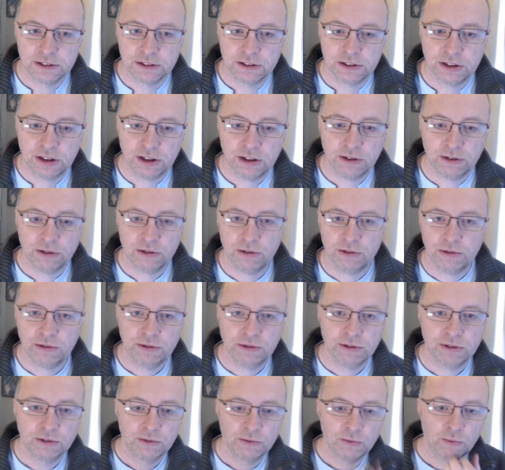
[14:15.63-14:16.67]
2,
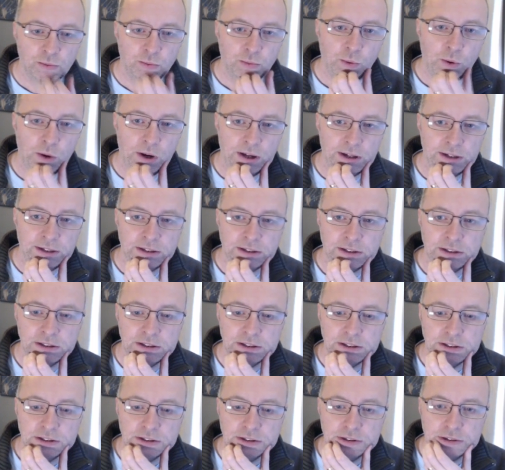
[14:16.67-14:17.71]
1,
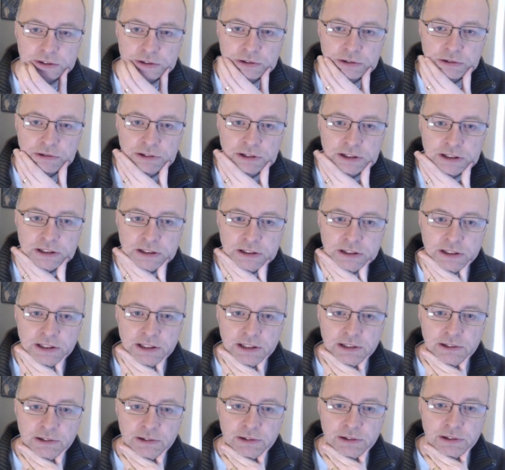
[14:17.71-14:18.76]
or I could
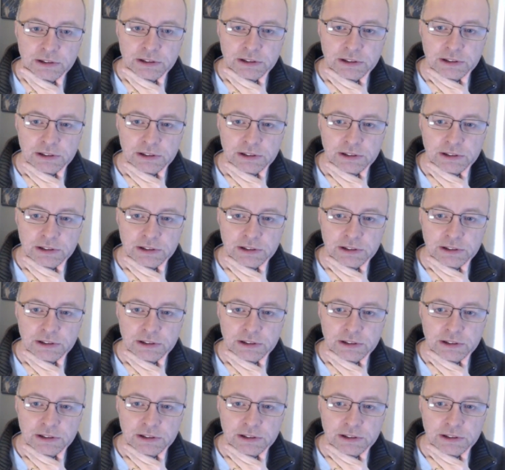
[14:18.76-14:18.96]
go